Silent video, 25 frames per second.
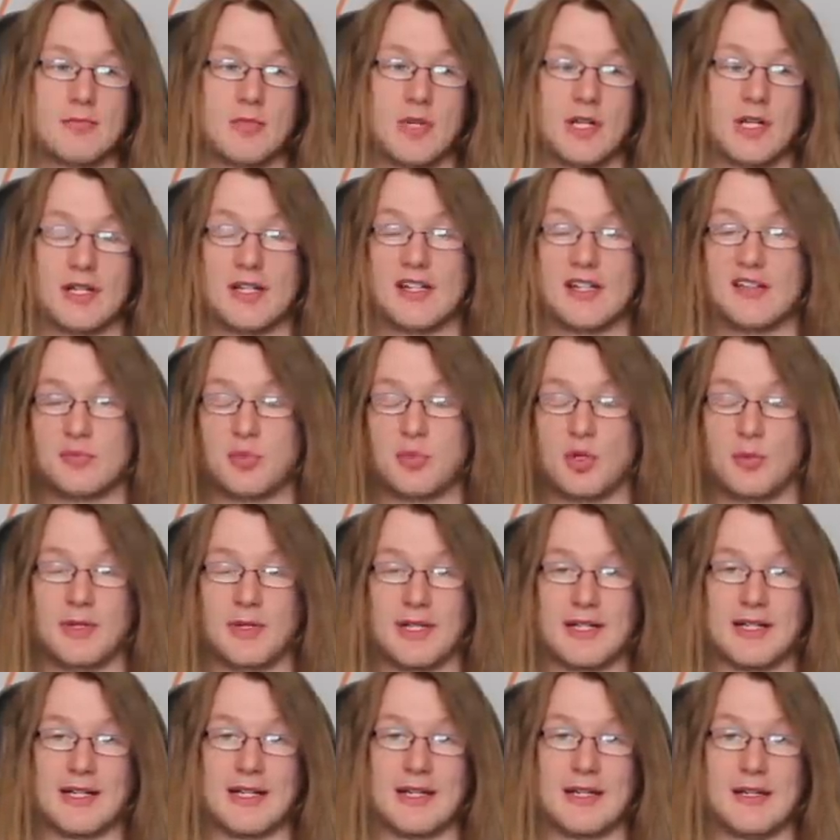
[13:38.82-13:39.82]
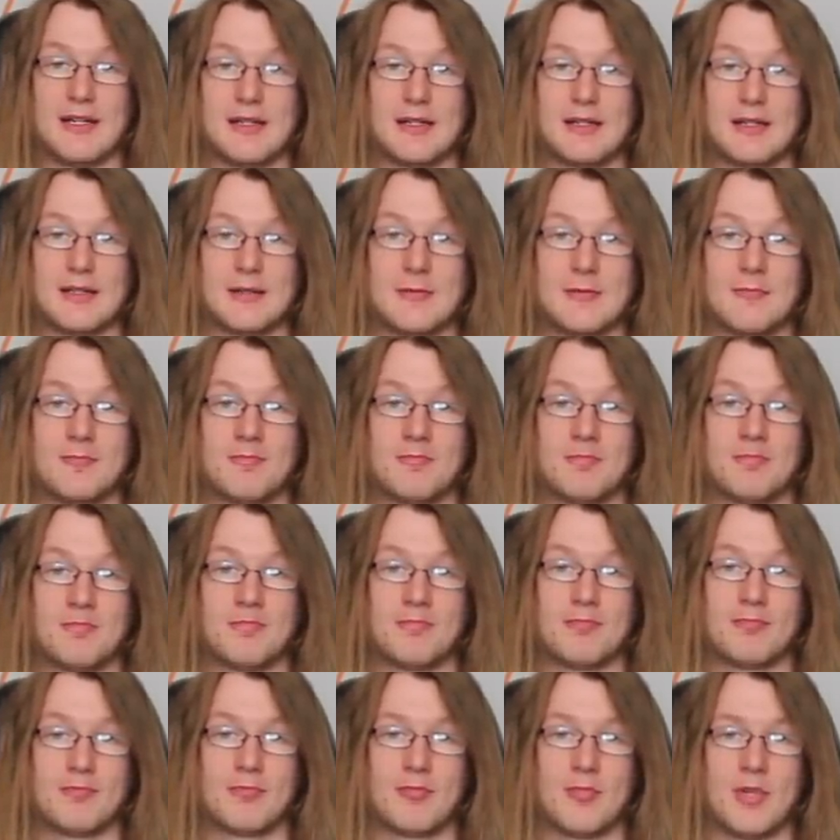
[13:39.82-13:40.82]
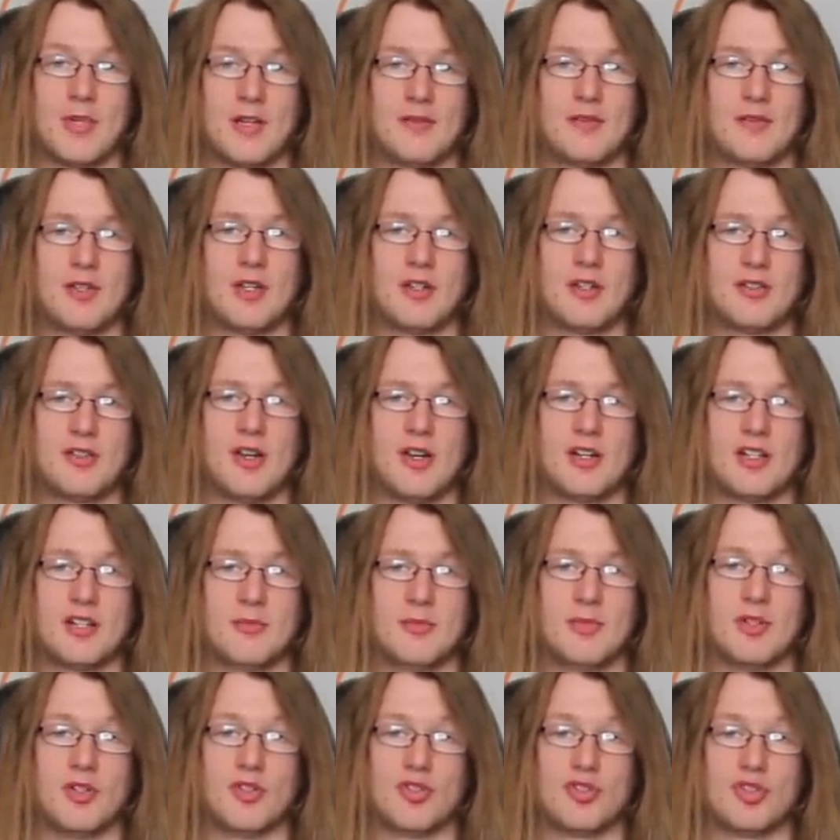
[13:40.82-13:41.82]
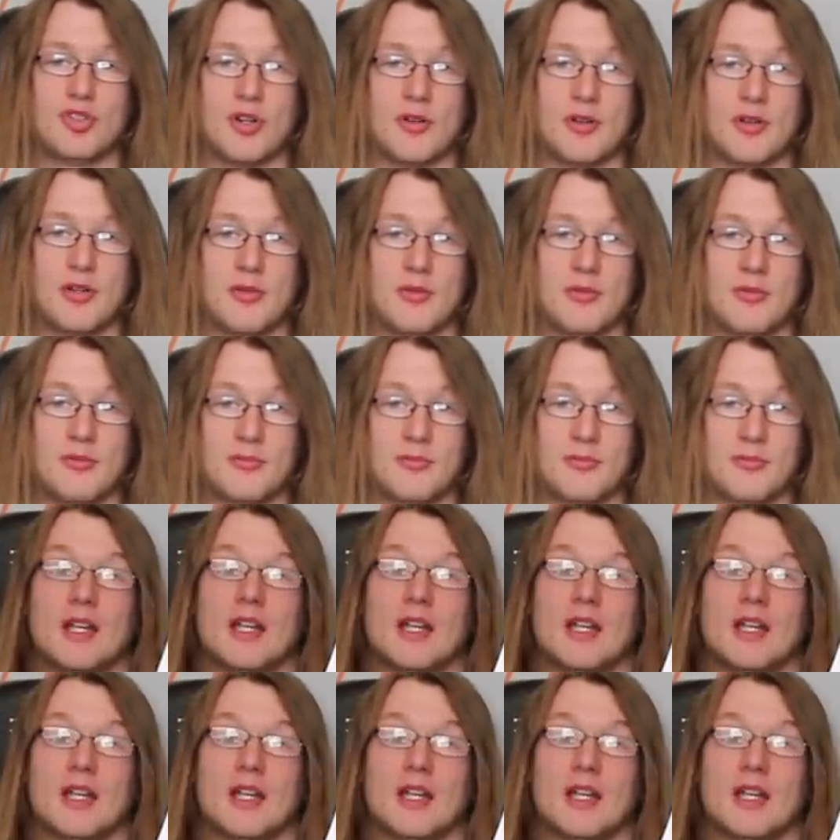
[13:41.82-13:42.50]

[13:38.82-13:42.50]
at least publicly. I've got a document to show you.